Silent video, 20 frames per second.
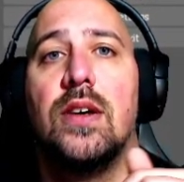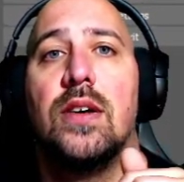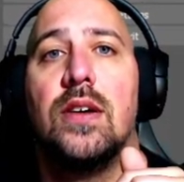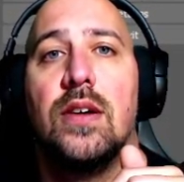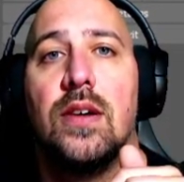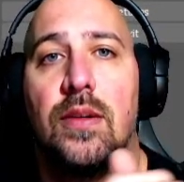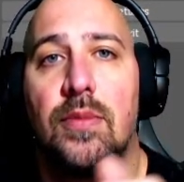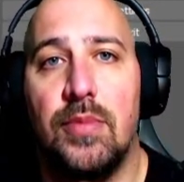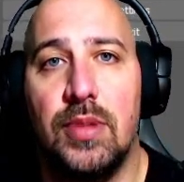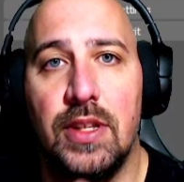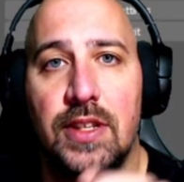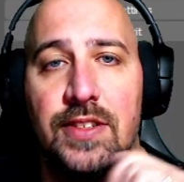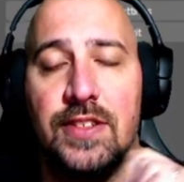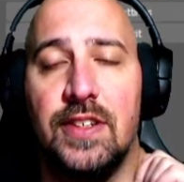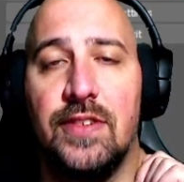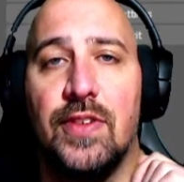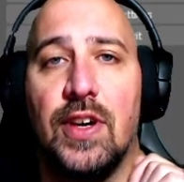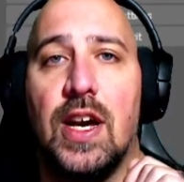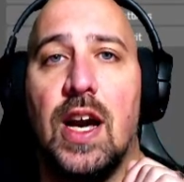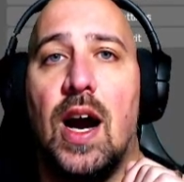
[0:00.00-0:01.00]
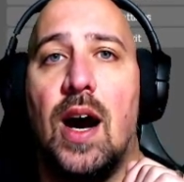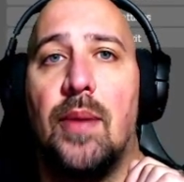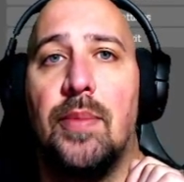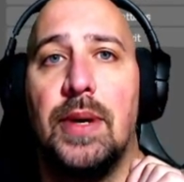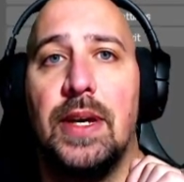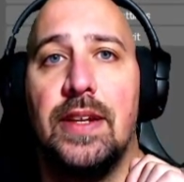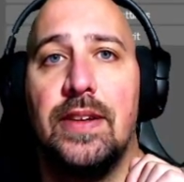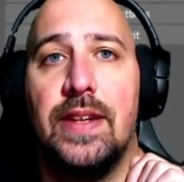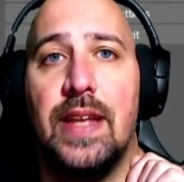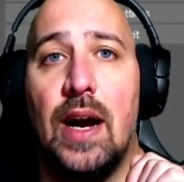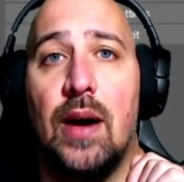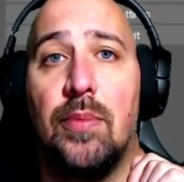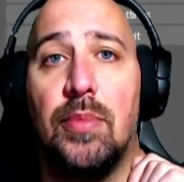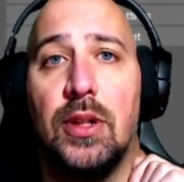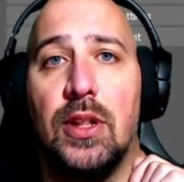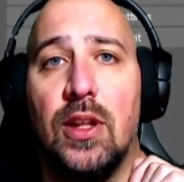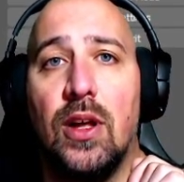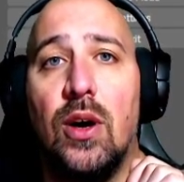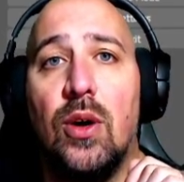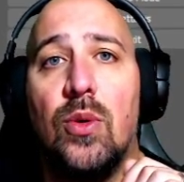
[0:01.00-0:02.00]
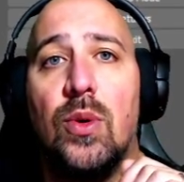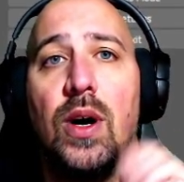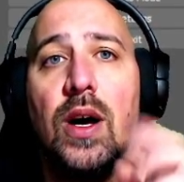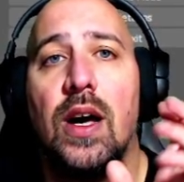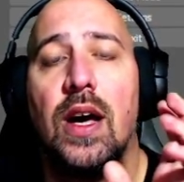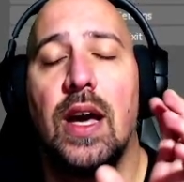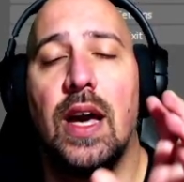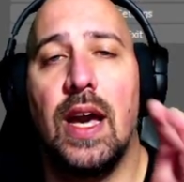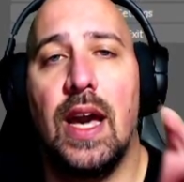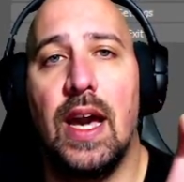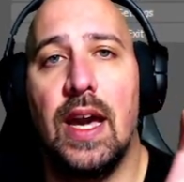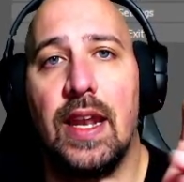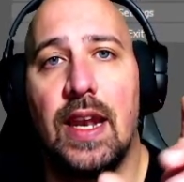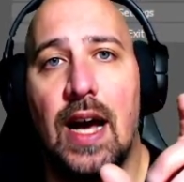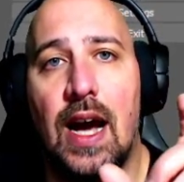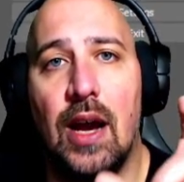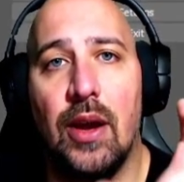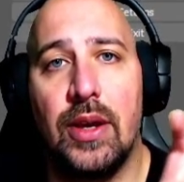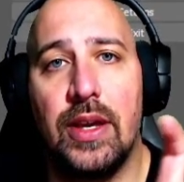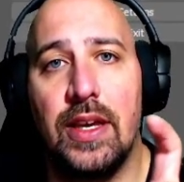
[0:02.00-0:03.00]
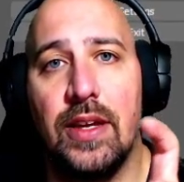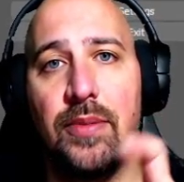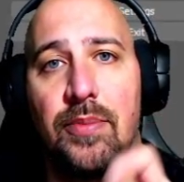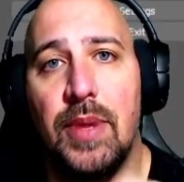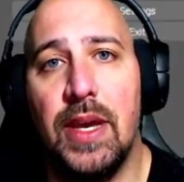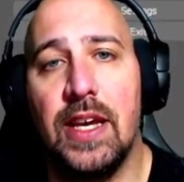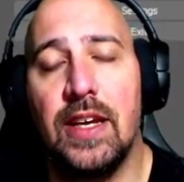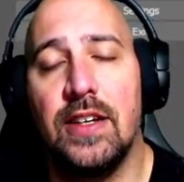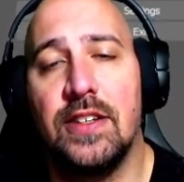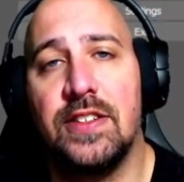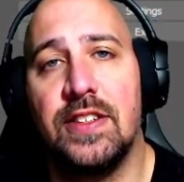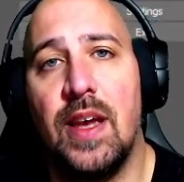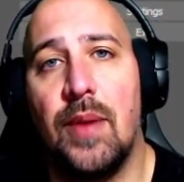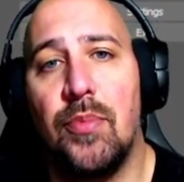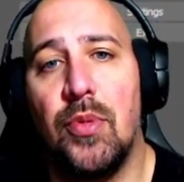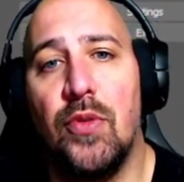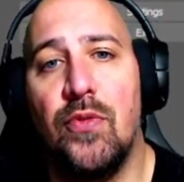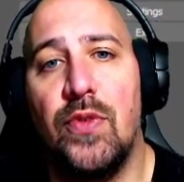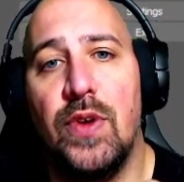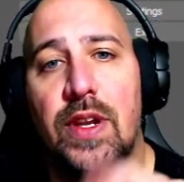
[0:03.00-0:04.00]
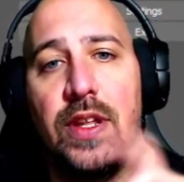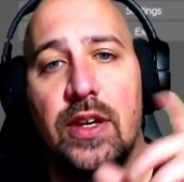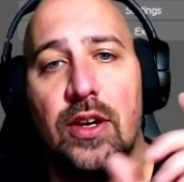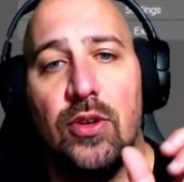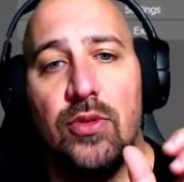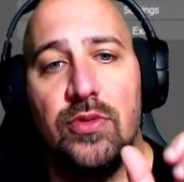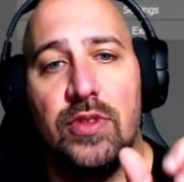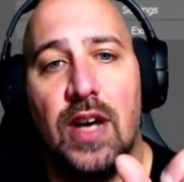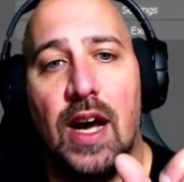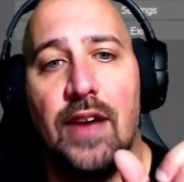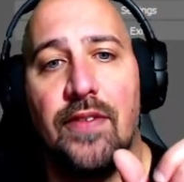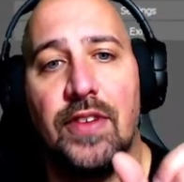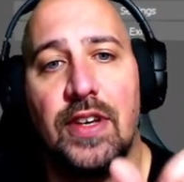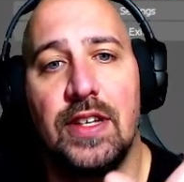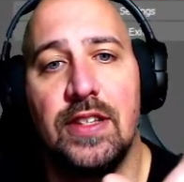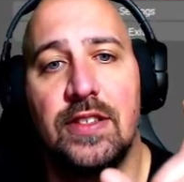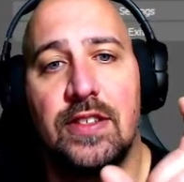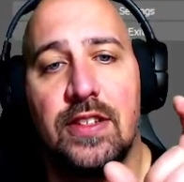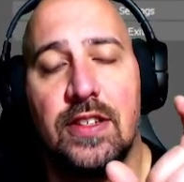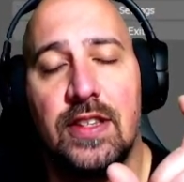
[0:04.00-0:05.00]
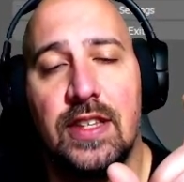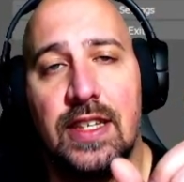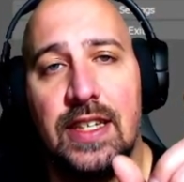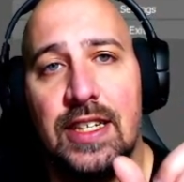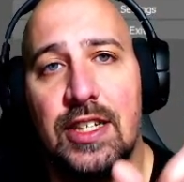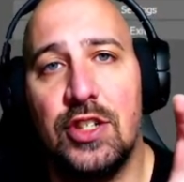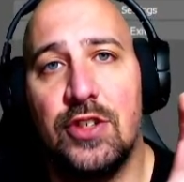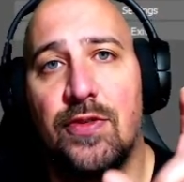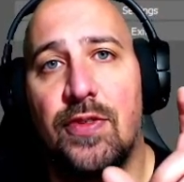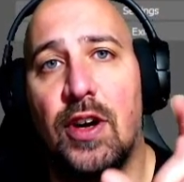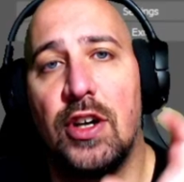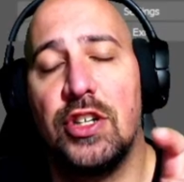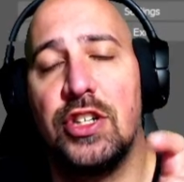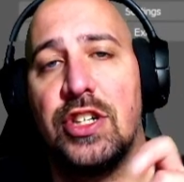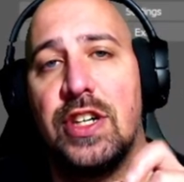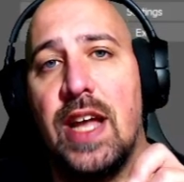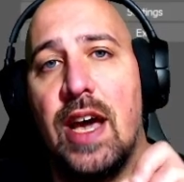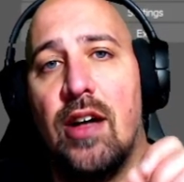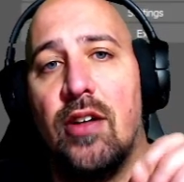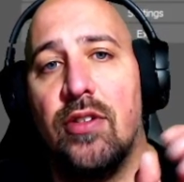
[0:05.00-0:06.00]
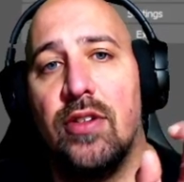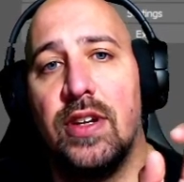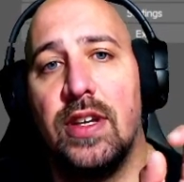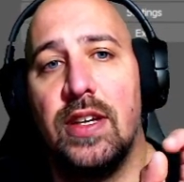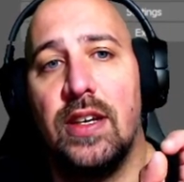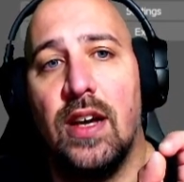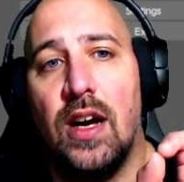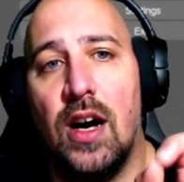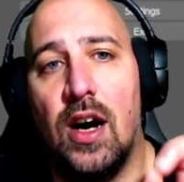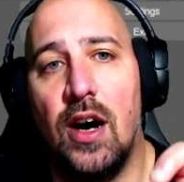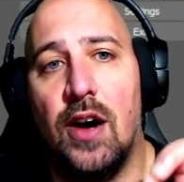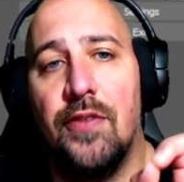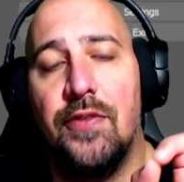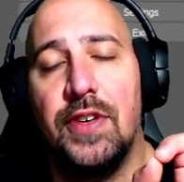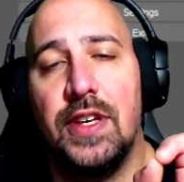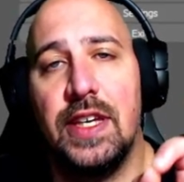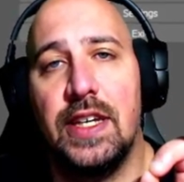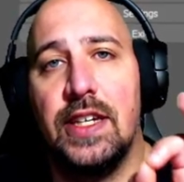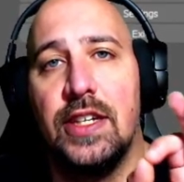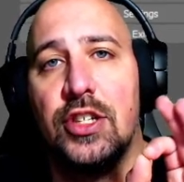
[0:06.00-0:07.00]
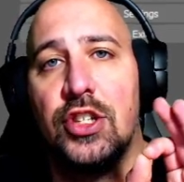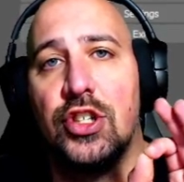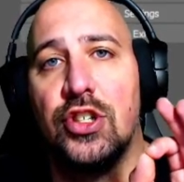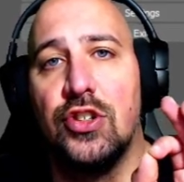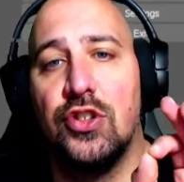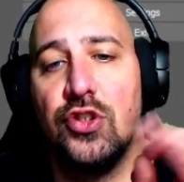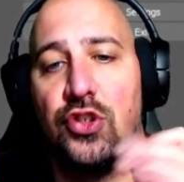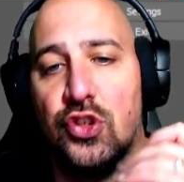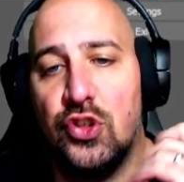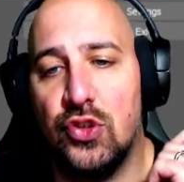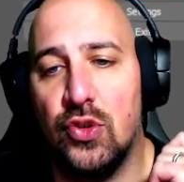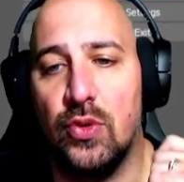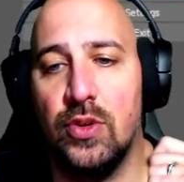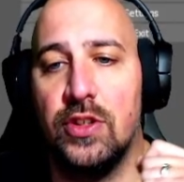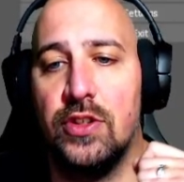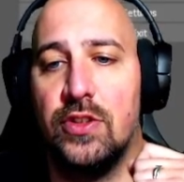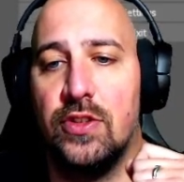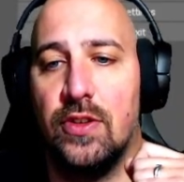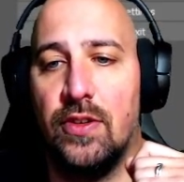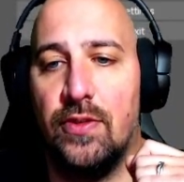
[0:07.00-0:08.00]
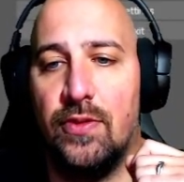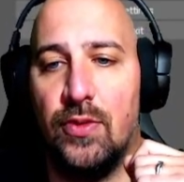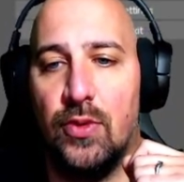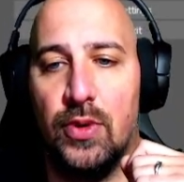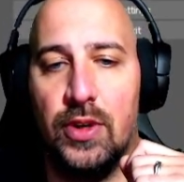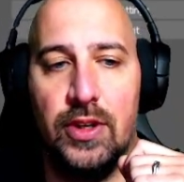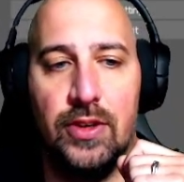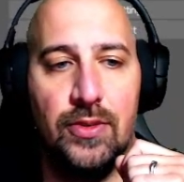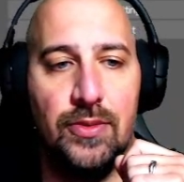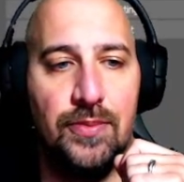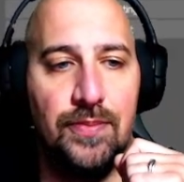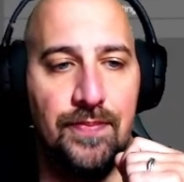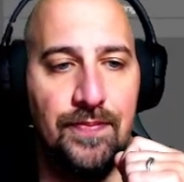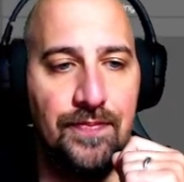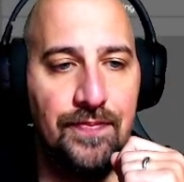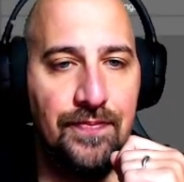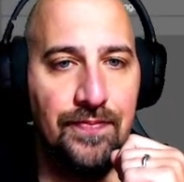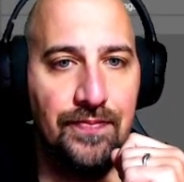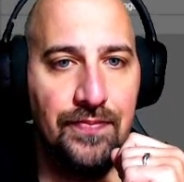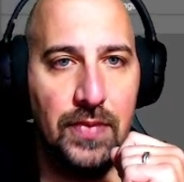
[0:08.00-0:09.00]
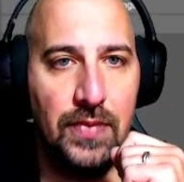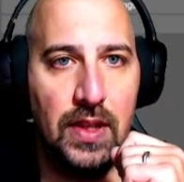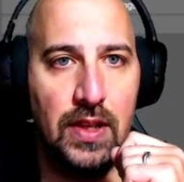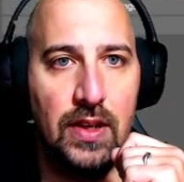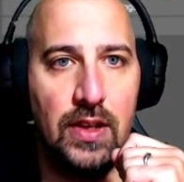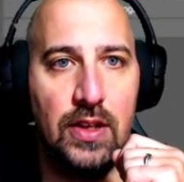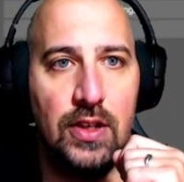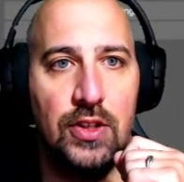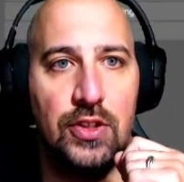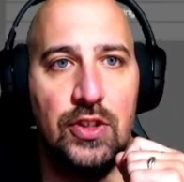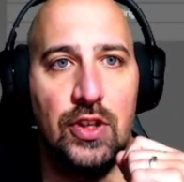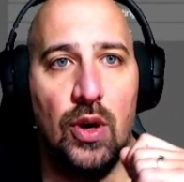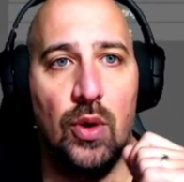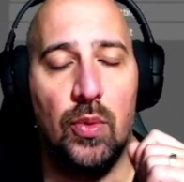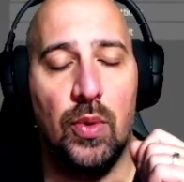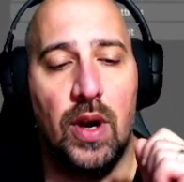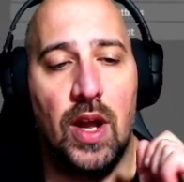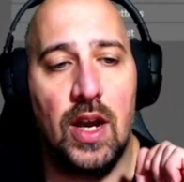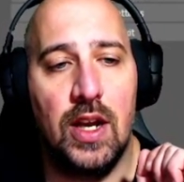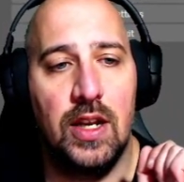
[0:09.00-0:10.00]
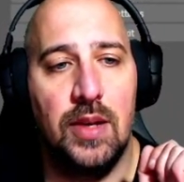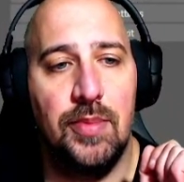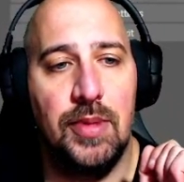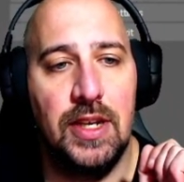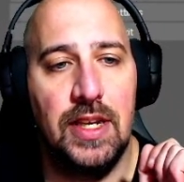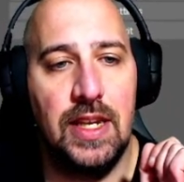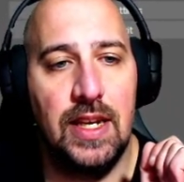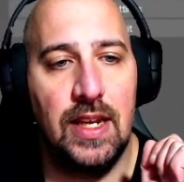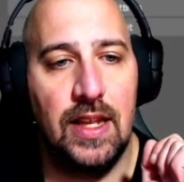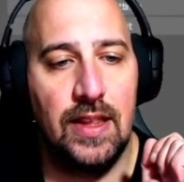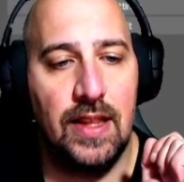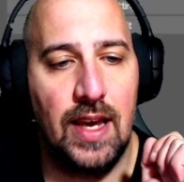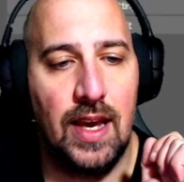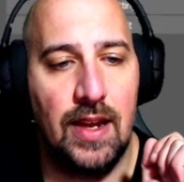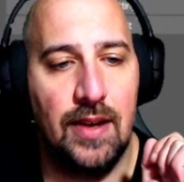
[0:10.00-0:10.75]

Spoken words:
please leave a comment down below, and I can make a separate video diving into each functionality of each source for you. So we're not going to be needing that.